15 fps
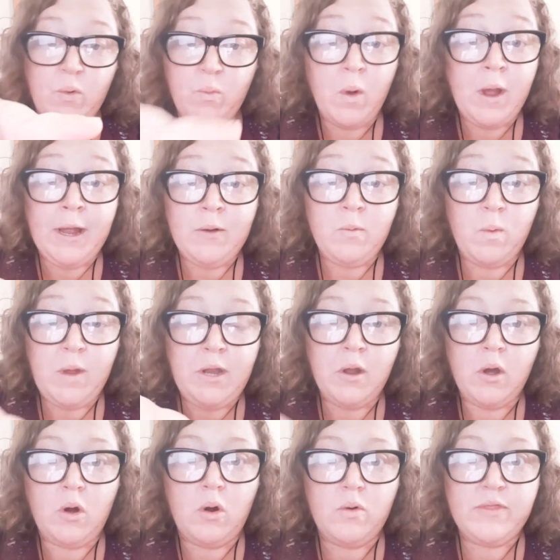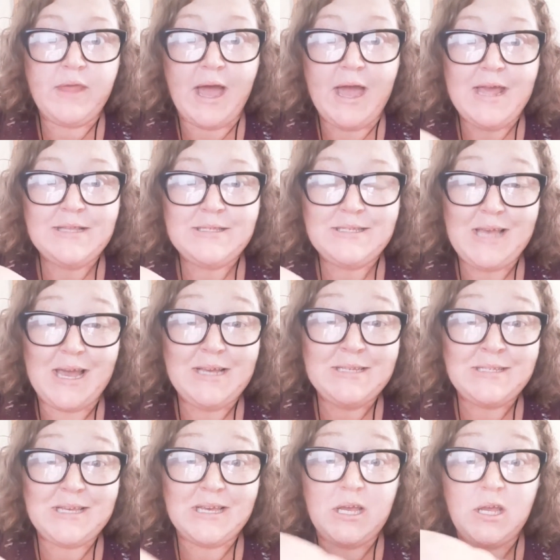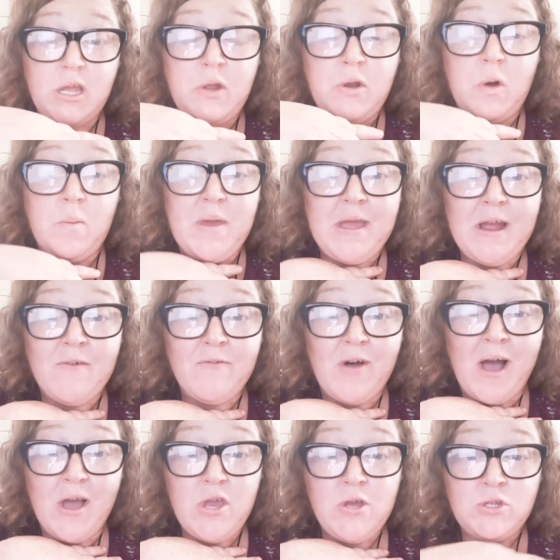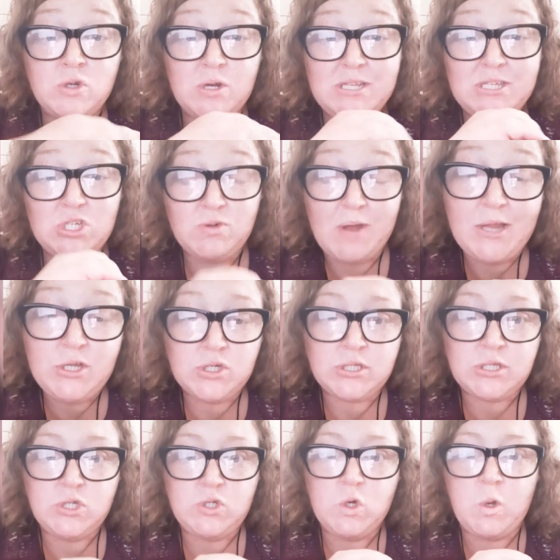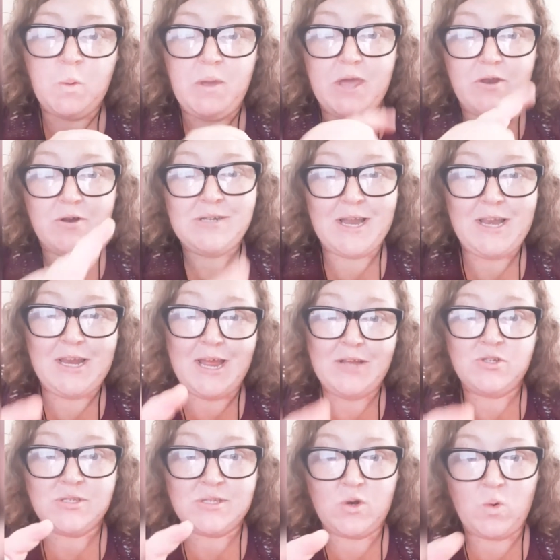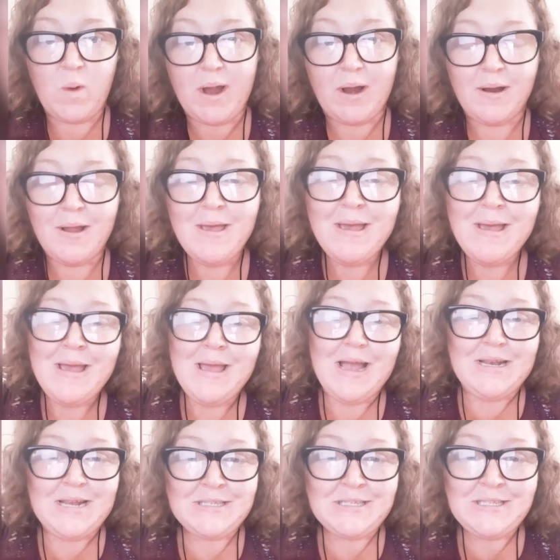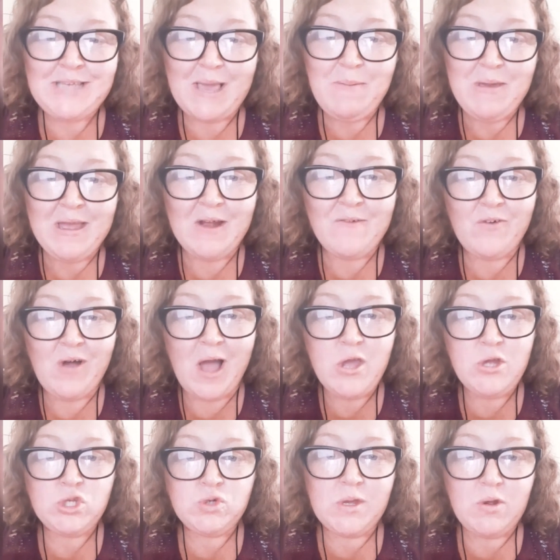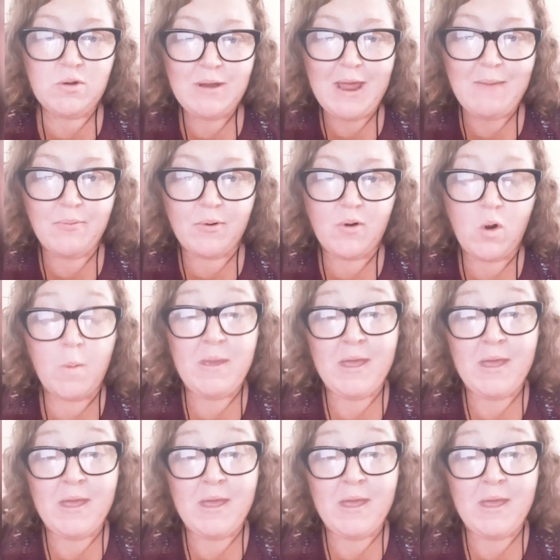one, we know that it says, you know, be careful how you treat strangers because you could be entertaining angels unaware. It doesn't say be careful how you treat your neighbor or be